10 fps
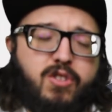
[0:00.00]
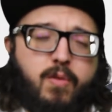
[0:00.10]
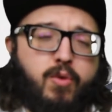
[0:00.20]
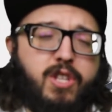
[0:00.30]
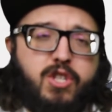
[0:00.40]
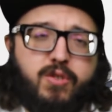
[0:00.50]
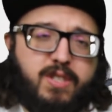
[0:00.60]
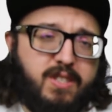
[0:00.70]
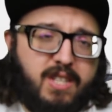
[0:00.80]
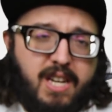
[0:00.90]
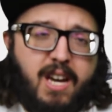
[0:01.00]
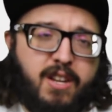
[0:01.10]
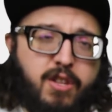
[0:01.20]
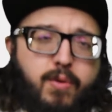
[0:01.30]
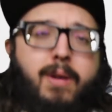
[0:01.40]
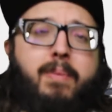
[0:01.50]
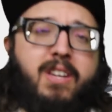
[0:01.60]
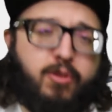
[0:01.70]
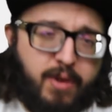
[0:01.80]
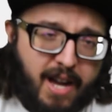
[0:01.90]
So I'm really juiced to see another
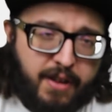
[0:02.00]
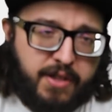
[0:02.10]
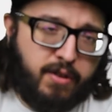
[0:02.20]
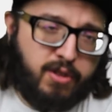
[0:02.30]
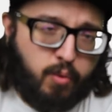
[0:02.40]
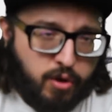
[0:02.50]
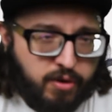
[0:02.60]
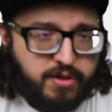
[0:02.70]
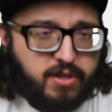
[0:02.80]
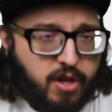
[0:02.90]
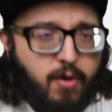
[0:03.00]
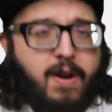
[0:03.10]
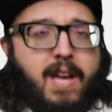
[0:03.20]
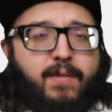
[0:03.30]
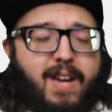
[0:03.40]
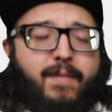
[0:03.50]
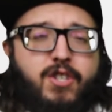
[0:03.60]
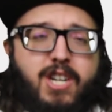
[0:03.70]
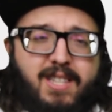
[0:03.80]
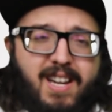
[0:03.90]
EP3 out there in the world. So if you haven't
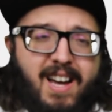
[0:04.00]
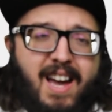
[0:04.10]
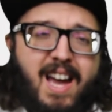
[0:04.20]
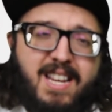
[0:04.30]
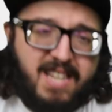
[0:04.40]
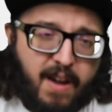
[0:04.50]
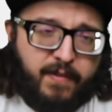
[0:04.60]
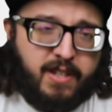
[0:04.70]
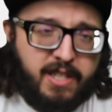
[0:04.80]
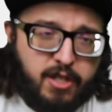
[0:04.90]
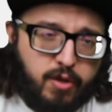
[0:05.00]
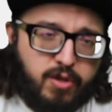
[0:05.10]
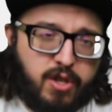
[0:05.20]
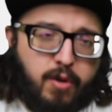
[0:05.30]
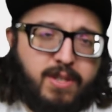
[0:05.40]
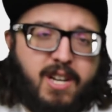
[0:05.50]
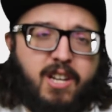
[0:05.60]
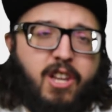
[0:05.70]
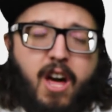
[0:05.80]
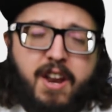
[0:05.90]
checked that guy definitely do so. He's got
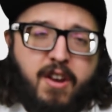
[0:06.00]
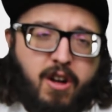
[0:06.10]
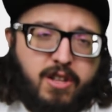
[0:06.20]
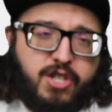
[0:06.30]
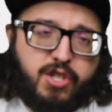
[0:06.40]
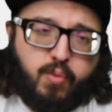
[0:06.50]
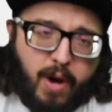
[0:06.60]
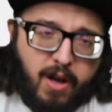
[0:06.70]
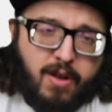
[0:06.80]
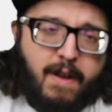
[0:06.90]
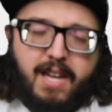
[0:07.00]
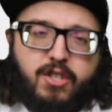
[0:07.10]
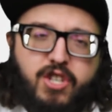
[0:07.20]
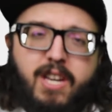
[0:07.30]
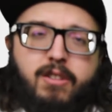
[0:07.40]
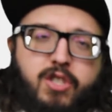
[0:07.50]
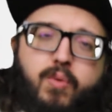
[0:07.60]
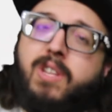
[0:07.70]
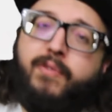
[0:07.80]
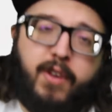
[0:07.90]
a lot of knowledge as well, and his channel is
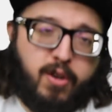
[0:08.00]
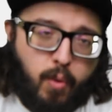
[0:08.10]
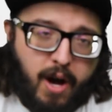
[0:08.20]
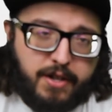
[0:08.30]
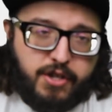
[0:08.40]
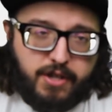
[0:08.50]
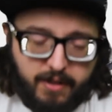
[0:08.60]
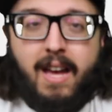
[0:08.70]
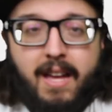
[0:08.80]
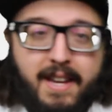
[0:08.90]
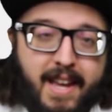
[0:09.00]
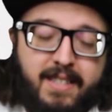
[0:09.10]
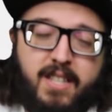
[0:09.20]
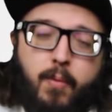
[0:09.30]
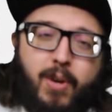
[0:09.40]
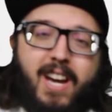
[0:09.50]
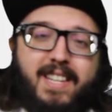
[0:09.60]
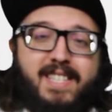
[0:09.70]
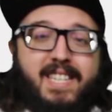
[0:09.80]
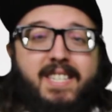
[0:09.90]
really fun to watch. Next up, we
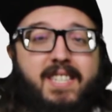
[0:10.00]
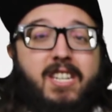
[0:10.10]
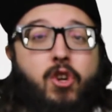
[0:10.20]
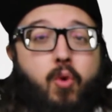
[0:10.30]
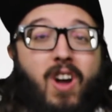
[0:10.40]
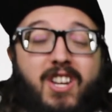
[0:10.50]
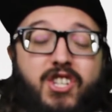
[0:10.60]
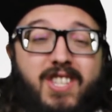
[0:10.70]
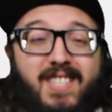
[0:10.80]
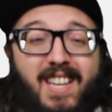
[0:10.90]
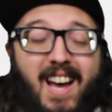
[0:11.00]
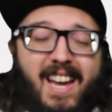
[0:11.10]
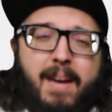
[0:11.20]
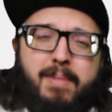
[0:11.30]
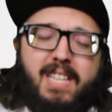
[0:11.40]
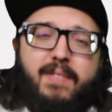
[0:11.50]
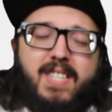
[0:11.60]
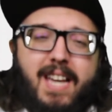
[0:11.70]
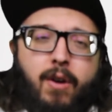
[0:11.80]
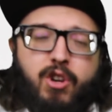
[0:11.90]
got DCcrush. This guy, I believe
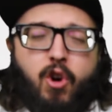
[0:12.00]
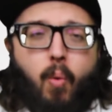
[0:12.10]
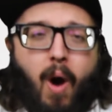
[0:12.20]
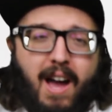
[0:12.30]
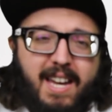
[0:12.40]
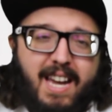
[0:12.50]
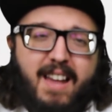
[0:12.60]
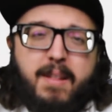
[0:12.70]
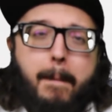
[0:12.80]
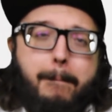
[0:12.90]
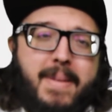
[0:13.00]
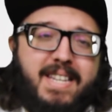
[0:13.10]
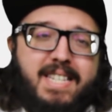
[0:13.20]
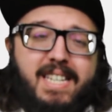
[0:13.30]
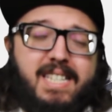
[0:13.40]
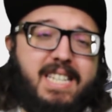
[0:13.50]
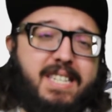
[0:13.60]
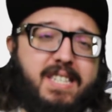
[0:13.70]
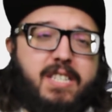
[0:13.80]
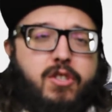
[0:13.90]
he's out in Hawaii, has a minty
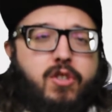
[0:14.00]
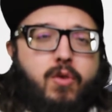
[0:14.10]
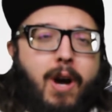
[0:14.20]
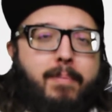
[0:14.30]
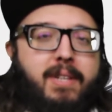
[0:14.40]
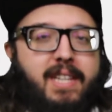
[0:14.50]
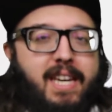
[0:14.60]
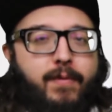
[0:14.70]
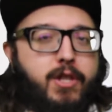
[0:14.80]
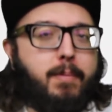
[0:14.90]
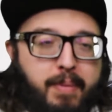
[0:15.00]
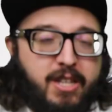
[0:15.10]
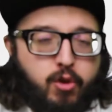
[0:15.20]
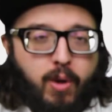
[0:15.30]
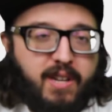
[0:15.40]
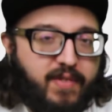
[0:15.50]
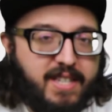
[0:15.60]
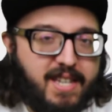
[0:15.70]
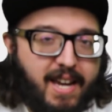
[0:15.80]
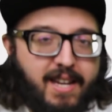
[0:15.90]
DC2, I believe with the B20
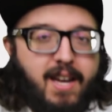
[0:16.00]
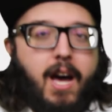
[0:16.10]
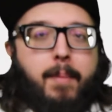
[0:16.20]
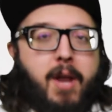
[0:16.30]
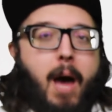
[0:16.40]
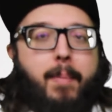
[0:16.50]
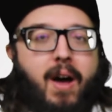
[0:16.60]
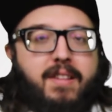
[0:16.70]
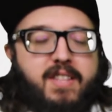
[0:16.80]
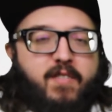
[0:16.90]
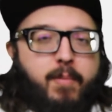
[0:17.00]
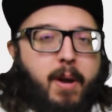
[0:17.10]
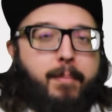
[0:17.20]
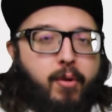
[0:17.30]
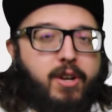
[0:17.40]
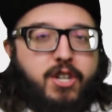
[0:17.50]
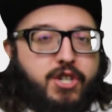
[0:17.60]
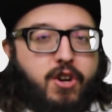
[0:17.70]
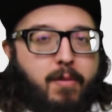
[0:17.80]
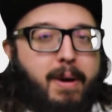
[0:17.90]
VTEC. I'm not positive, but I'm pretty
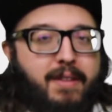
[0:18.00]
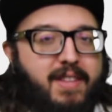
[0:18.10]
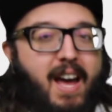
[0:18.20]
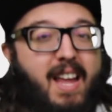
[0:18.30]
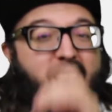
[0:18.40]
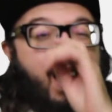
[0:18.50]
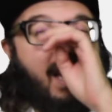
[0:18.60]
sure about that.